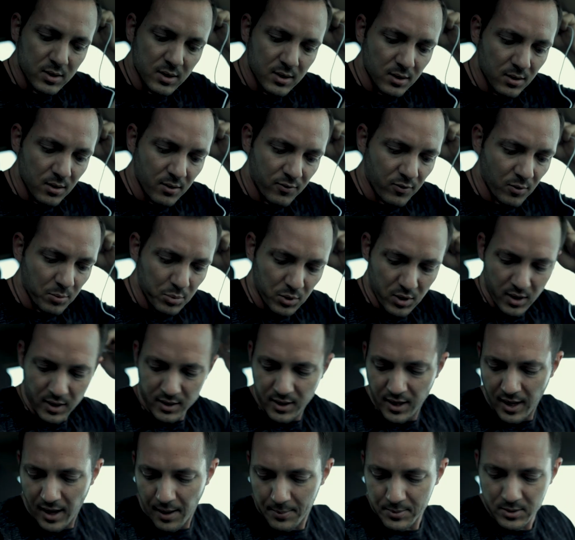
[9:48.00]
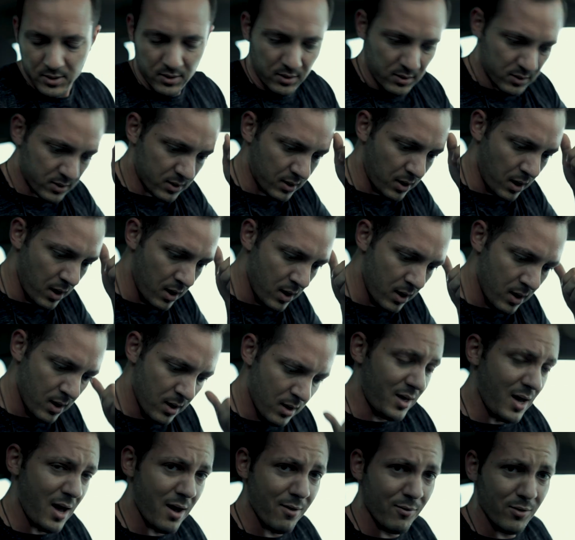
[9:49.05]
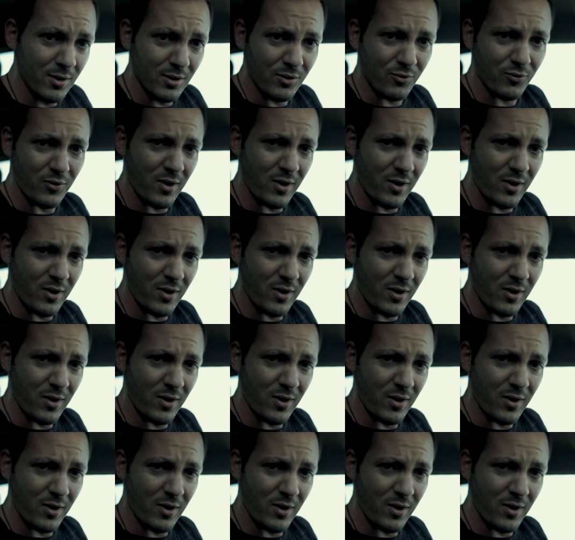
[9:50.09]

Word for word: was gonna look for blood capsules. Yeah, everything's